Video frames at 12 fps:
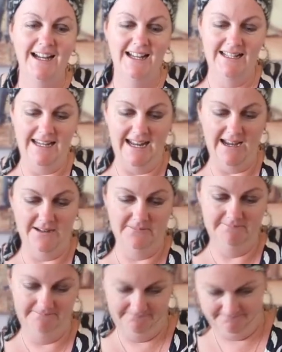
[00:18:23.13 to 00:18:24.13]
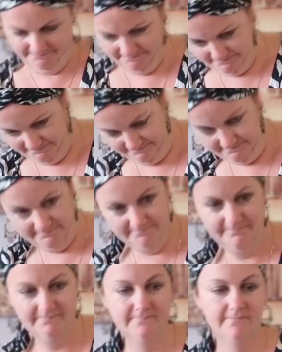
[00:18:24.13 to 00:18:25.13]
Now, I'm
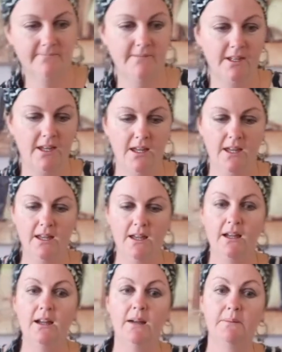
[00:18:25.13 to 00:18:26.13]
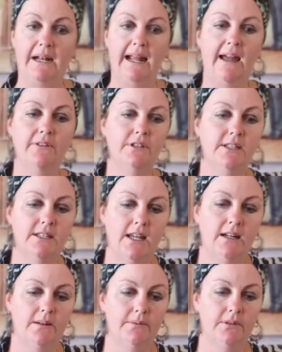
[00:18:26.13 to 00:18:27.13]
gonna have to
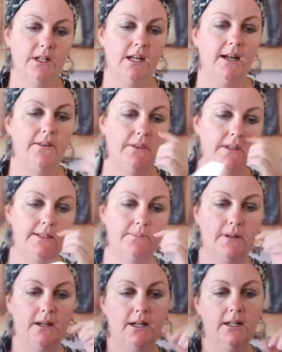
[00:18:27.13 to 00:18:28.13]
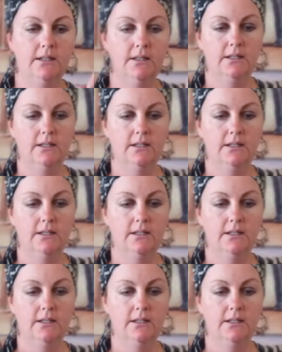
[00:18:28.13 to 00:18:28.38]
stand up though to cut this part.